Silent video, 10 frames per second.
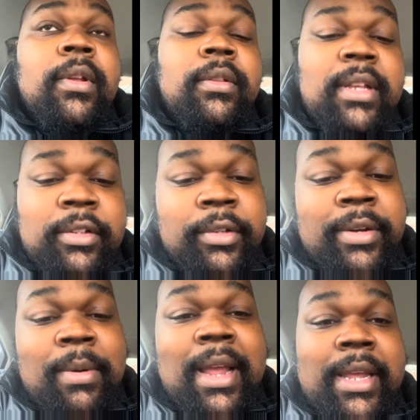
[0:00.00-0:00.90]
This shit
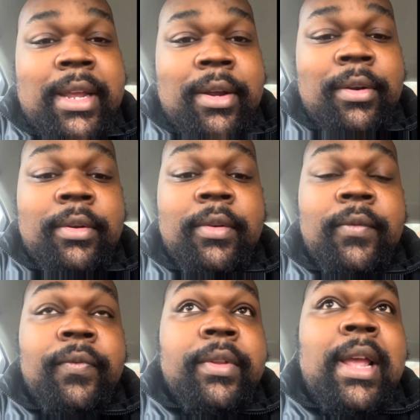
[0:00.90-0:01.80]
right here,
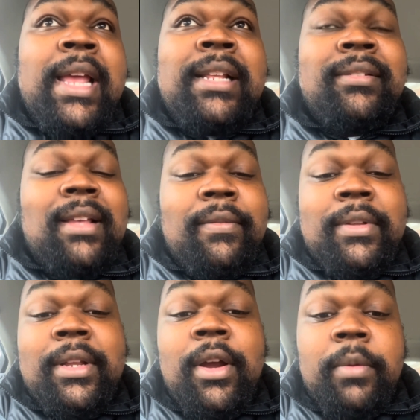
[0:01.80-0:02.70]
87th
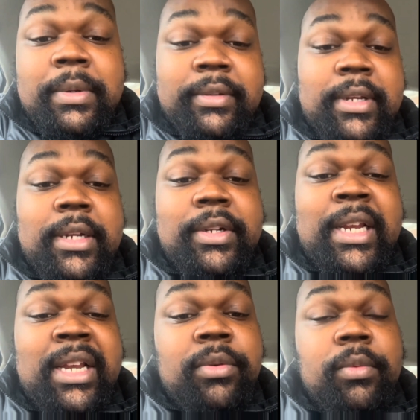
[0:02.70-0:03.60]
and Hermitage,
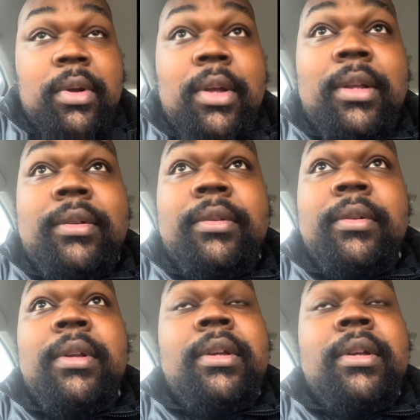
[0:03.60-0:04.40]
Eat and Runs.